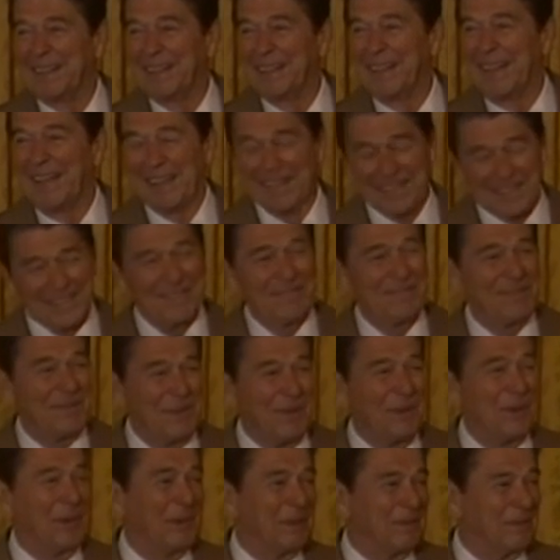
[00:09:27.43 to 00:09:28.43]
Thanks,
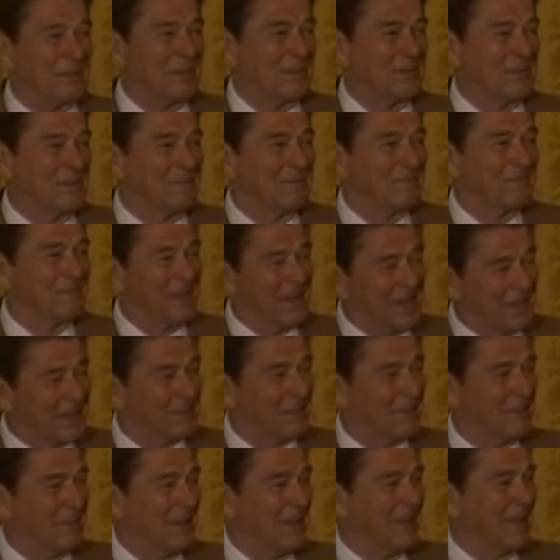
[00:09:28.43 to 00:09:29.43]
all of you.
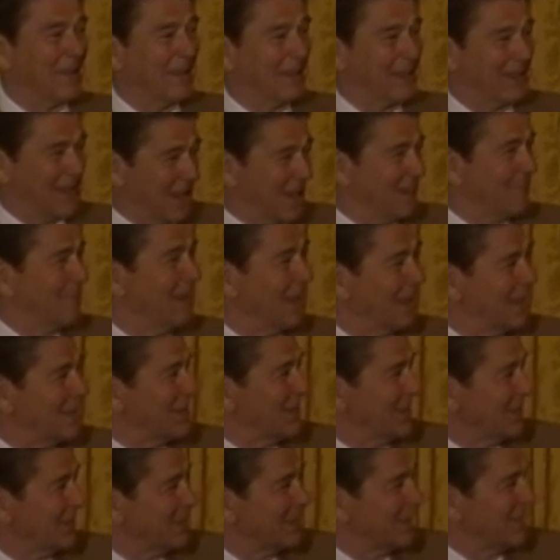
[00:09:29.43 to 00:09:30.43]
Thanks for being here. God
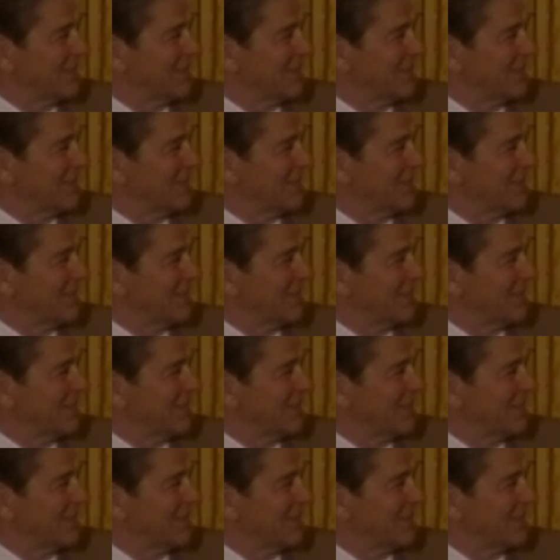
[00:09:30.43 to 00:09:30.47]
bless you.